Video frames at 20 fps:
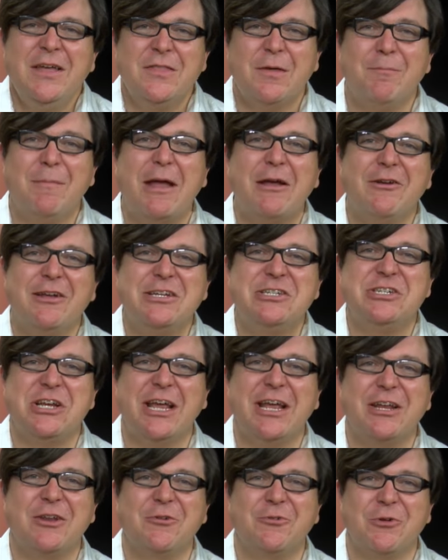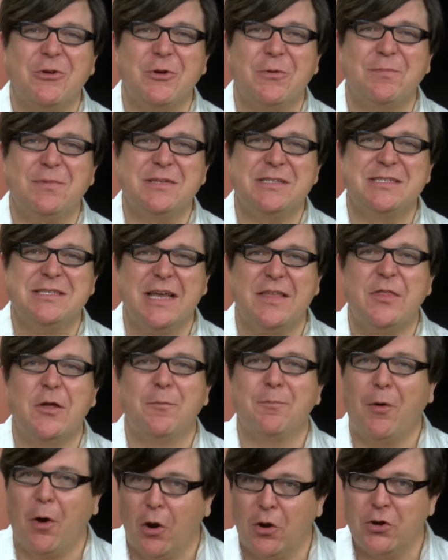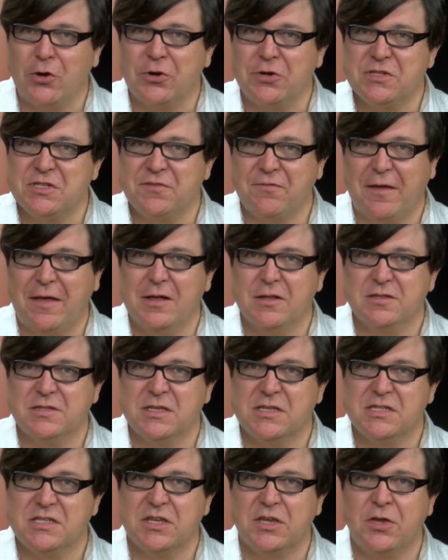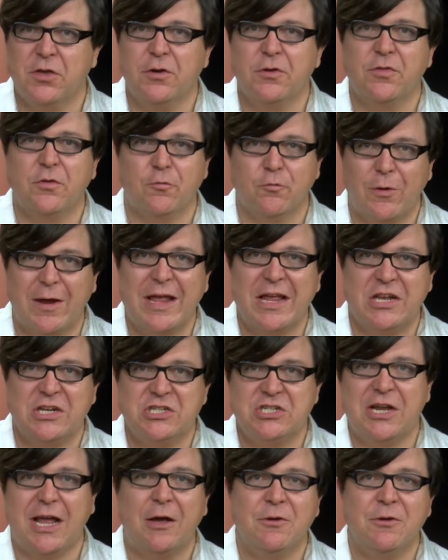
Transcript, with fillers: the Mary Jane group said their partners failed to secure the ranch